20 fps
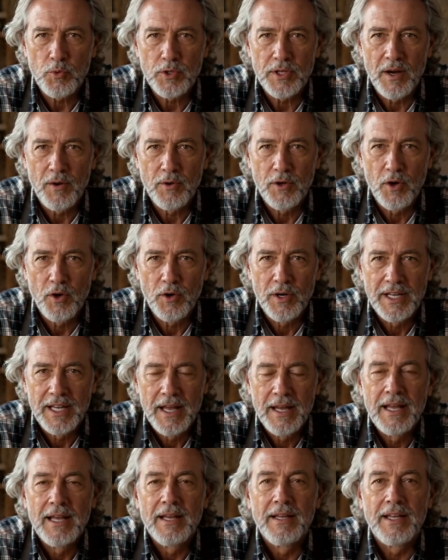without calling
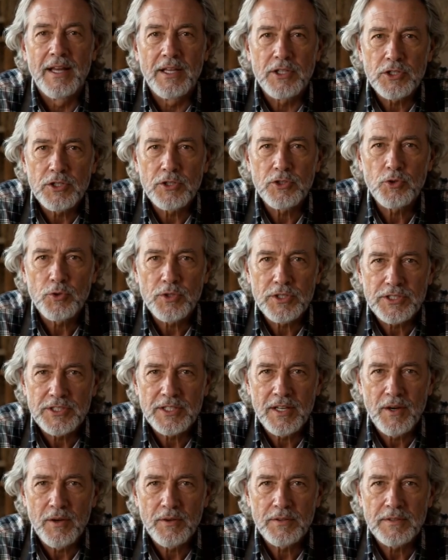any attention to
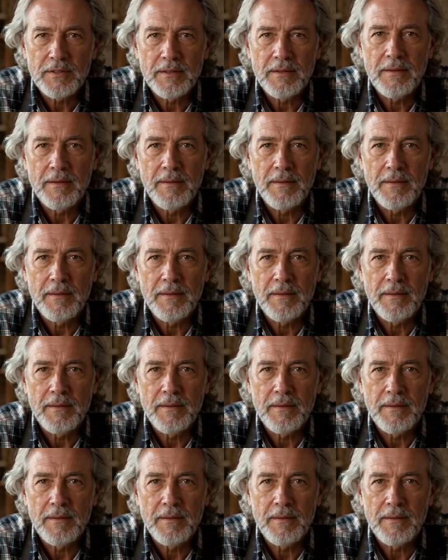itself.